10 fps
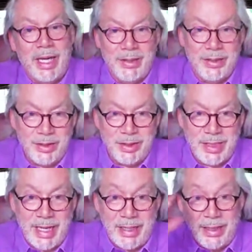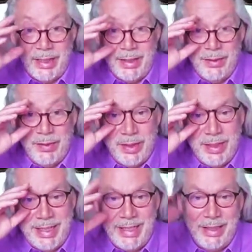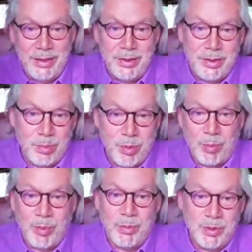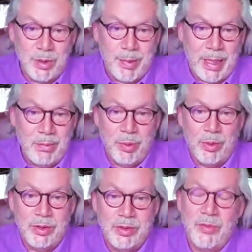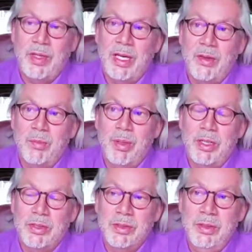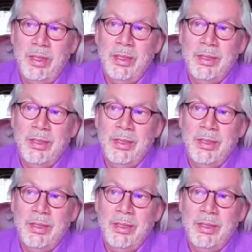understanding the needs, the problems, the pain points of the other person.